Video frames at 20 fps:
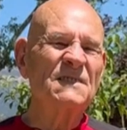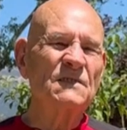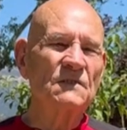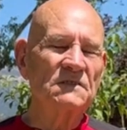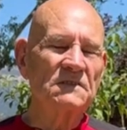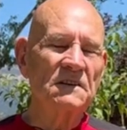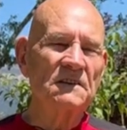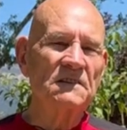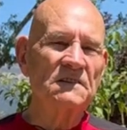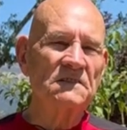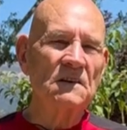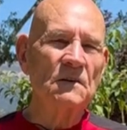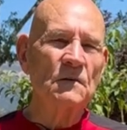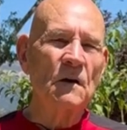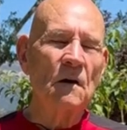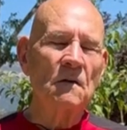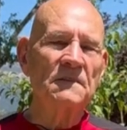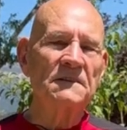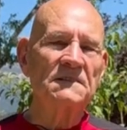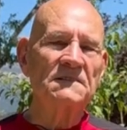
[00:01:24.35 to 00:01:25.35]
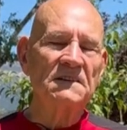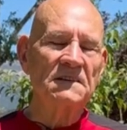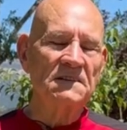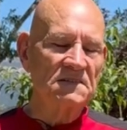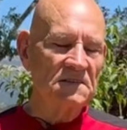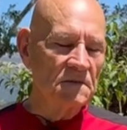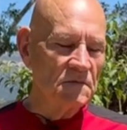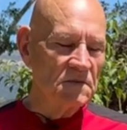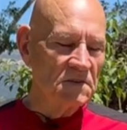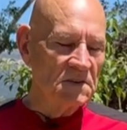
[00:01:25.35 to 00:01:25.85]
So it's going to slow all the
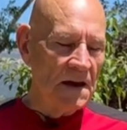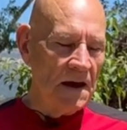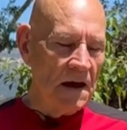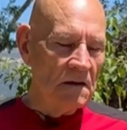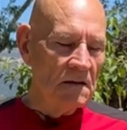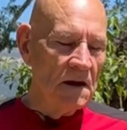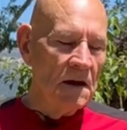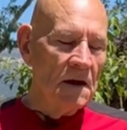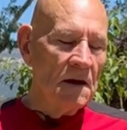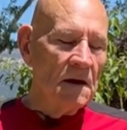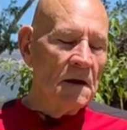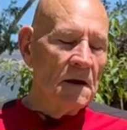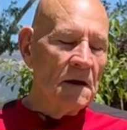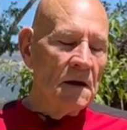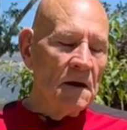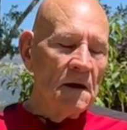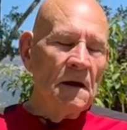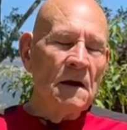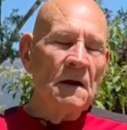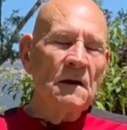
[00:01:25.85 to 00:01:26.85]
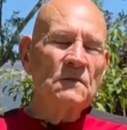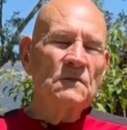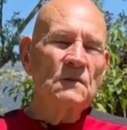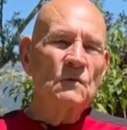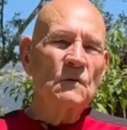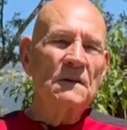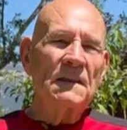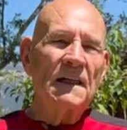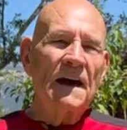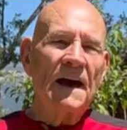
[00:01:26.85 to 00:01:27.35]
systems down. The
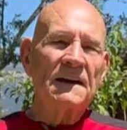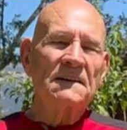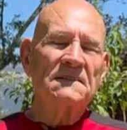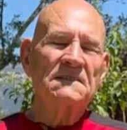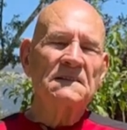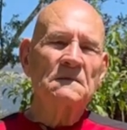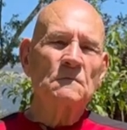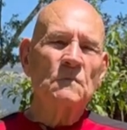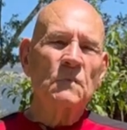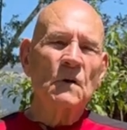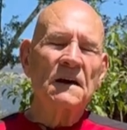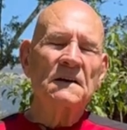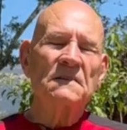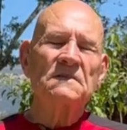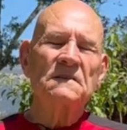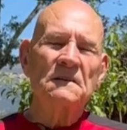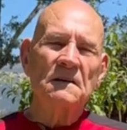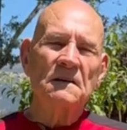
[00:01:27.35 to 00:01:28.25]
relaxing breath